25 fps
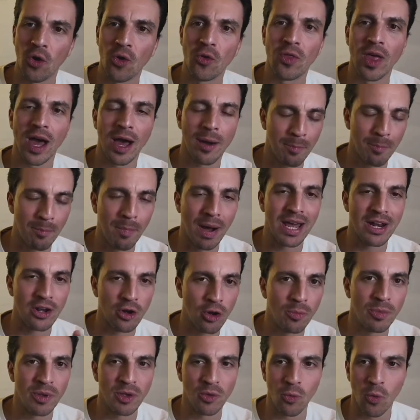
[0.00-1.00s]
that might
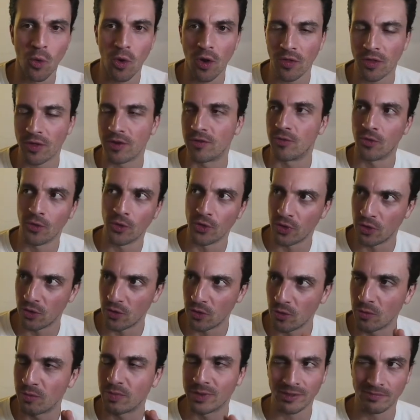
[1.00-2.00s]
not be worth it for
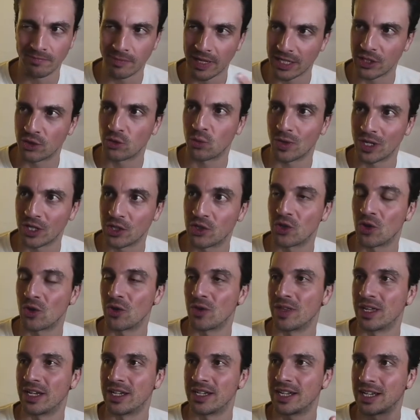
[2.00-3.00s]
you, but I just want to show you
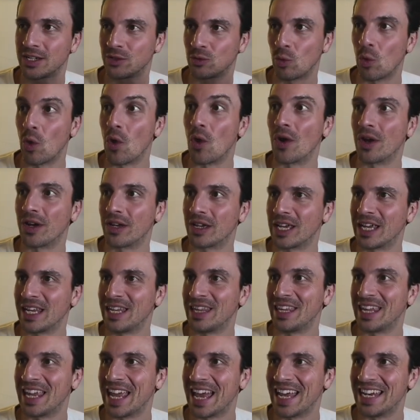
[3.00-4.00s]
that it does work in
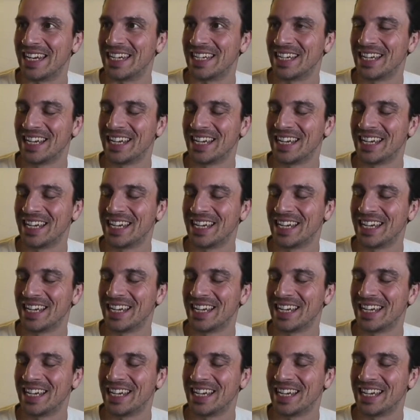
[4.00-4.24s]
the end.